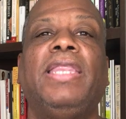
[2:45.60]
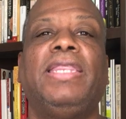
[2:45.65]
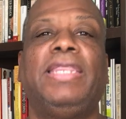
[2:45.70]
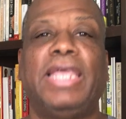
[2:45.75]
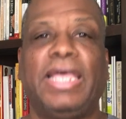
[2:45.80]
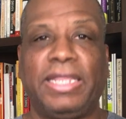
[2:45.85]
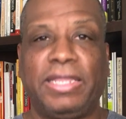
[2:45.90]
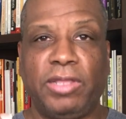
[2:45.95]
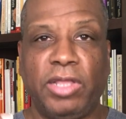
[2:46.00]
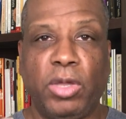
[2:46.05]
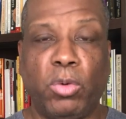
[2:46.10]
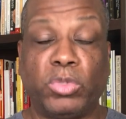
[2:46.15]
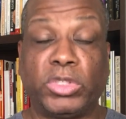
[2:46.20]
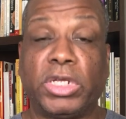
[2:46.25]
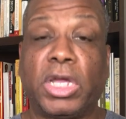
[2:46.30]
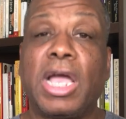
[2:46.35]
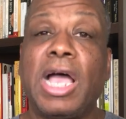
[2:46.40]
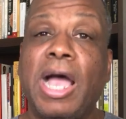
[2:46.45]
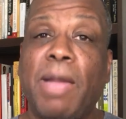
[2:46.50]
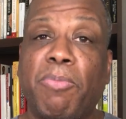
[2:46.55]
that it was a
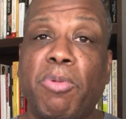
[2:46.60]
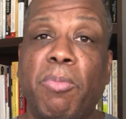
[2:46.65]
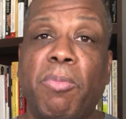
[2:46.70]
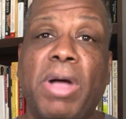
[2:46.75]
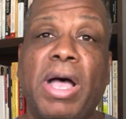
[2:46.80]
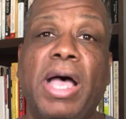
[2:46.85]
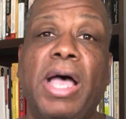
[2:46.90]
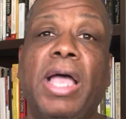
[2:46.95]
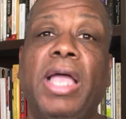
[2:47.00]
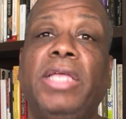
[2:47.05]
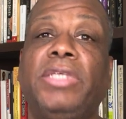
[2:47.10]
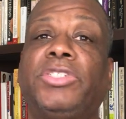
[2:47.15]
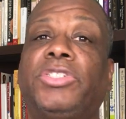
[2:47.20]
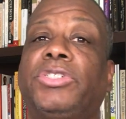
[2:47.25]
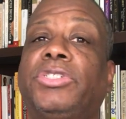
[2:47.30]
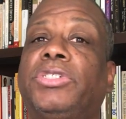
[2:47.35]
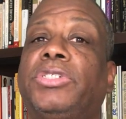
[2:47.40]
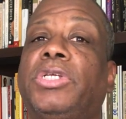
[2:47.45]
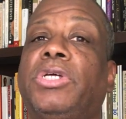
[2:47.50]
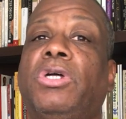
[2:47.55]

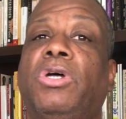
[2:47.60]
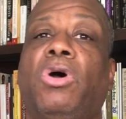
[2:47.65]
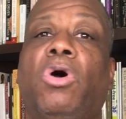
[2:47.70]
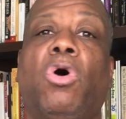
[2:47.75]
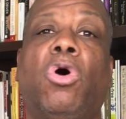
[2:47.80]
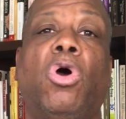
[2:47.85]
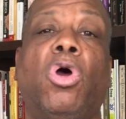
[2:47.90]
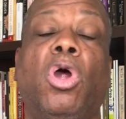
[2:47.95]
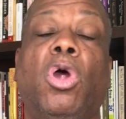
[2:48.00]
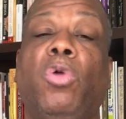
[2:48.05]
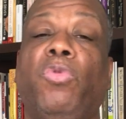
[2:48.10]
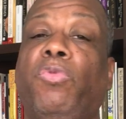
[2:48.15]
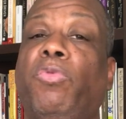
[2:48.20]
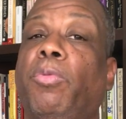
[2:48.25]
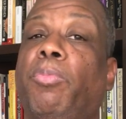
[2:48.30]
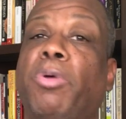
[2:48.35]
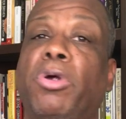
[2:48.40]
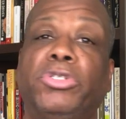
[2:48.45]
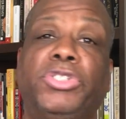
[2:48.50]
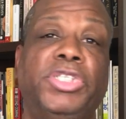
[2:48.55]
compromise or the
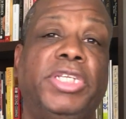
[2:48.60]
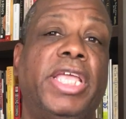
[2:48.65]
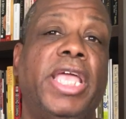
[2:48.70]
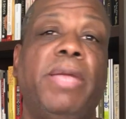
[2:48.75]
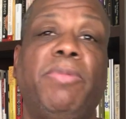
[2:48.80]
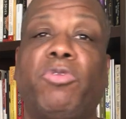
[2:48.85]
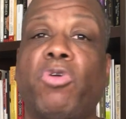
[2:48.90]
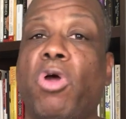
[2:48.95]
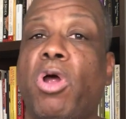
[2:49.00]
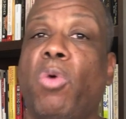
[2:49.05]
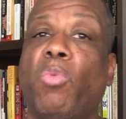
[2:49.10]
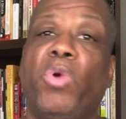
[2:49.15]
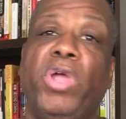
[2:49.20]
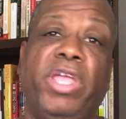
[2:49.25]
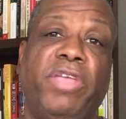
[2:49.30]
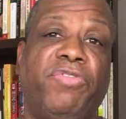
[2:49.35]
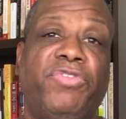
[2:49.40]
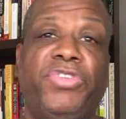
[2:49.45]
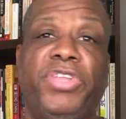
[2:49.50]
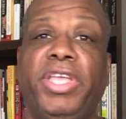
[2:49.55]
person came to our way
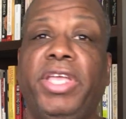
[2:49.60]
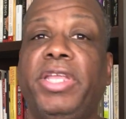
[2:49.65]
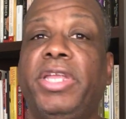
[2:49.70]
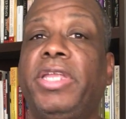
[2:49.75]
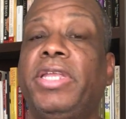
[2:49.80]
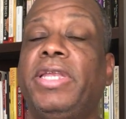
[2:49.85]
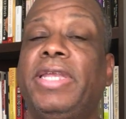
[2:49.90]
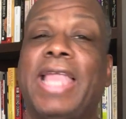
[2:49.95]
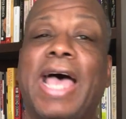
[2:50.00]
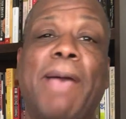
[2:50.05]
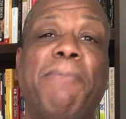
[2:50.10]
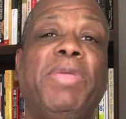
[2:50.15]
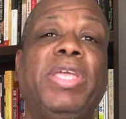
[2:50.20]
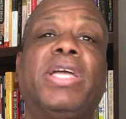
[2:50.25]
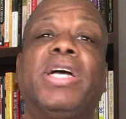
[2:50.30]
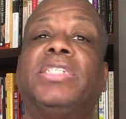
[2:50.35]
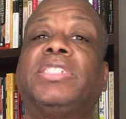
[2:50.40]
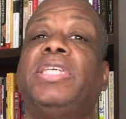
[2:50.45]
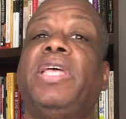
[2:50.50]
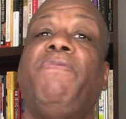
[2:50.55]
of seeing it, not
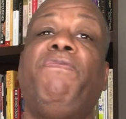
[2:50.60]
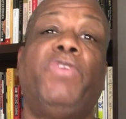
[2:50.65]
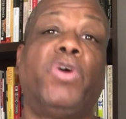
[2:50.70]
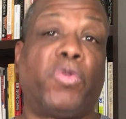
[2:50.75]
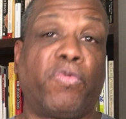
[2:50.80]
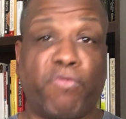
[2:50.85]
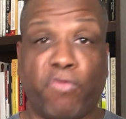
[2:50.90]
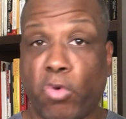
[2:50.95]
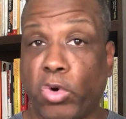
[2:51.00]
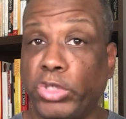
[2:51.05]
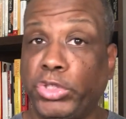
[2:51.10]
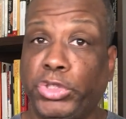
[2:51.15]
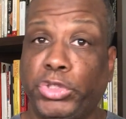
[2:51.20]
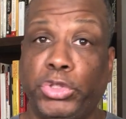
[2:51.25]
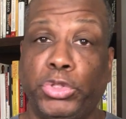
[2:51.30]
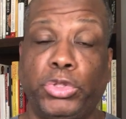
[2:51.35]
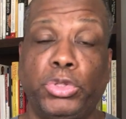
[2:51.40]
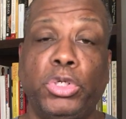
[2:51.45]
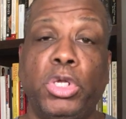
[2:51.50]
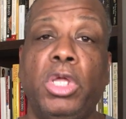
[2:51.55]
because they felt forced
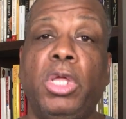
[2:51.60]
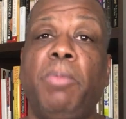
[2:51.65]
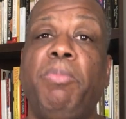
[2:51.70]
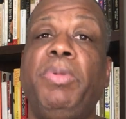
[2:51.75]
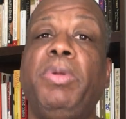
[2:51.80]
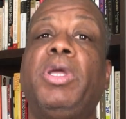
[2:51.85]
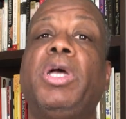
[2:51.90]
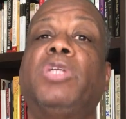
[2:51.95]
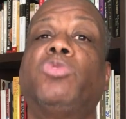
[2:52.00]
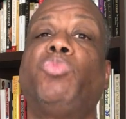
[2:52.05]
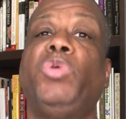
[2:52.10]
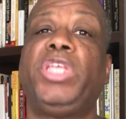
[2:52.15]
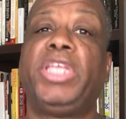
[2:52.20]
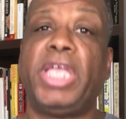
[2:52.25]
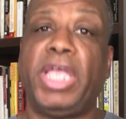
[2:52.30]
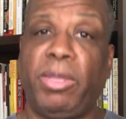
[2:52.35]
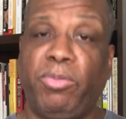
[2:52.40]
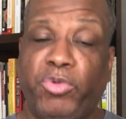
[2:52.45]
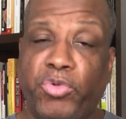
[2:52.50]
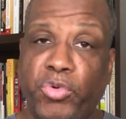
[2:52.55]
to, because we
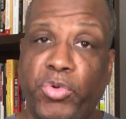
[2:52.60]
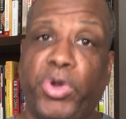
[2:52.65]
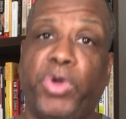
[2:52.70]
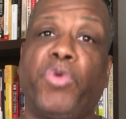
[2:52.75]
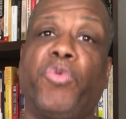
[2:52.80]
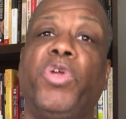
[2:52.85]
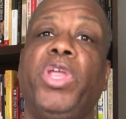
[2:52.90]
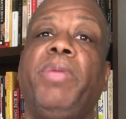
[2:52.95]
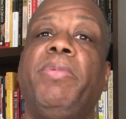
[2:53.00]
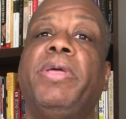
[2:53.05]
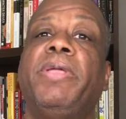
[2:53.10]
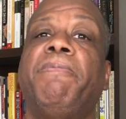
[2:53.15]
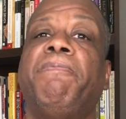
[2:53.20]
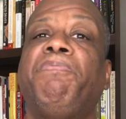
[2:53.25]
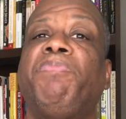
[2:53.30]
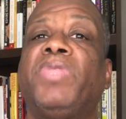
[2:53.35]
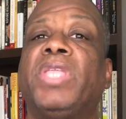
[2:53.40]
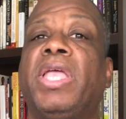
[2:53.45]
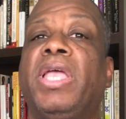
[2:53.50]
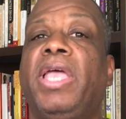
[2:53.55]
came to an agreement
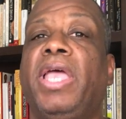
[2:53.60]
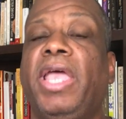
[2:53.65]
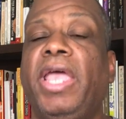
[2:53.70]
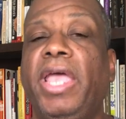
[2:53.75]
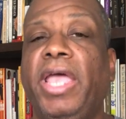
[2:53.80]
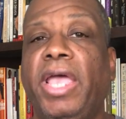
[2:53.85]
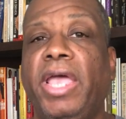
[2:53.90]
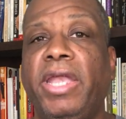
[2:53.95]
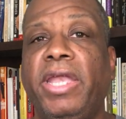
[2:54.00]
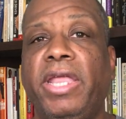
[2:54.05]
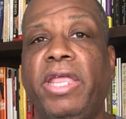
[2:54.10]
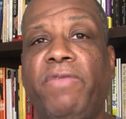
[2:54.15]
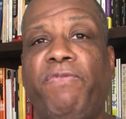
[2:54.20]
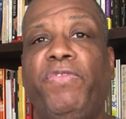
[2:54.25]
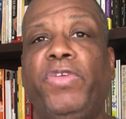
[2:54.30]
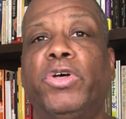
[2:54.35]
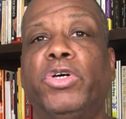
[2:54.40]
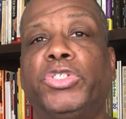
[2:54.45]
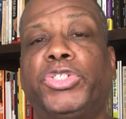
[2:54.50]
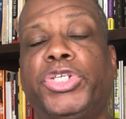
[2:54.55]
and it
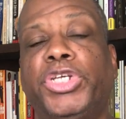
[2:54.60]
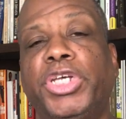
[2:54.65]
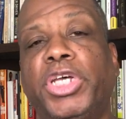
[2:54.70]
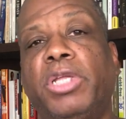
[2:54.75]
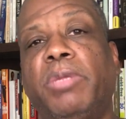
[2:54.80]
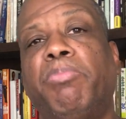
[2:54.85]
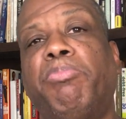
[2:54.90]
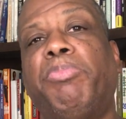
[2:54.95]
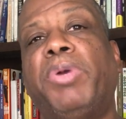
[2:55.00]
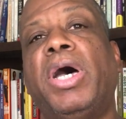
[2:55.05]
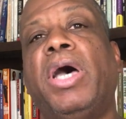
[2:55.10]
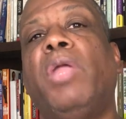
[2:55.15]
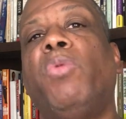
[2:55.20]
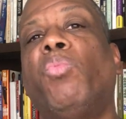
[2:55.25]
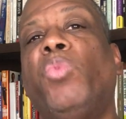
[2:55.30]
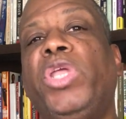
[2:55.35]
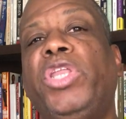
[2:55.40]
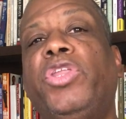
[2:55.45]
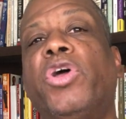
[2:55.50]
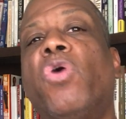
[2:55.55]
feels good. But
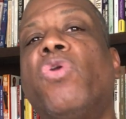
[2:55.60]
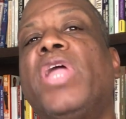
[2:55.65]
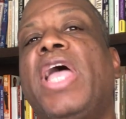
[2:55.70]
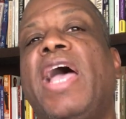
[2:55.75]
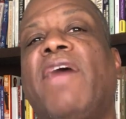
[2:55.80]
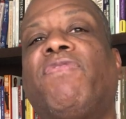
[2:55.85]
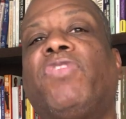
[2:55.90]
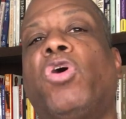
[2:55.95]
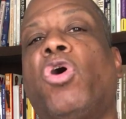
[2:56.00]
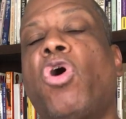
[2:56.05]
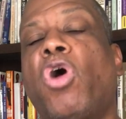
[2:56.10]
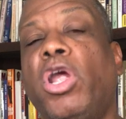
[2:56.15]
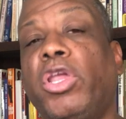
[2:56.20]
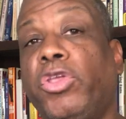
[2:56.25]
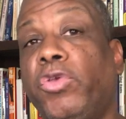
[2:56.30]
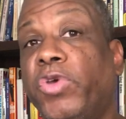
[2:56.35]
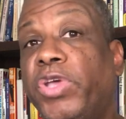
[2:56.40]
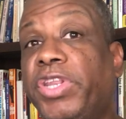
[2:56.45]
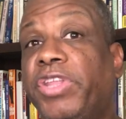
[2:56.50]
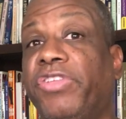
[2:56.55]
we don't have to
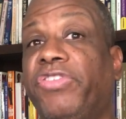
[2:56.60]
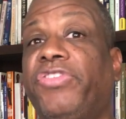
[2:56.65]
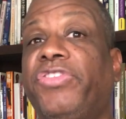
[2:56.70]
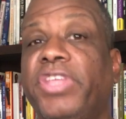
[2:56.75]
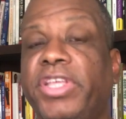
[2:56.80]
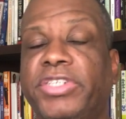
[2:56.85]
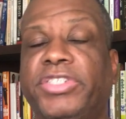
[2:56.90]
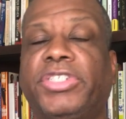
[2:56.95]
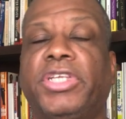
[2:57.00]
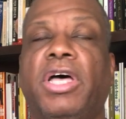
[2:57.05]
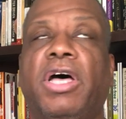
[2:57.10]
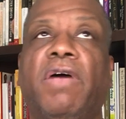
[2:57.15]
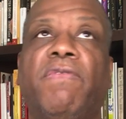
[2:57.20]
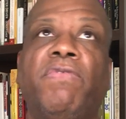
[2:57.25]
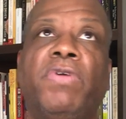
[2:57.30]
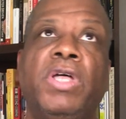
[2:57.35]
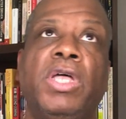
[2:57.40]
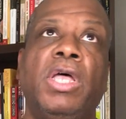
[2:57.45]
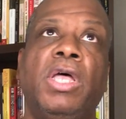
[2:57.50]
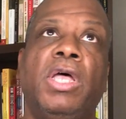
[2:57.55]
argue in the sense of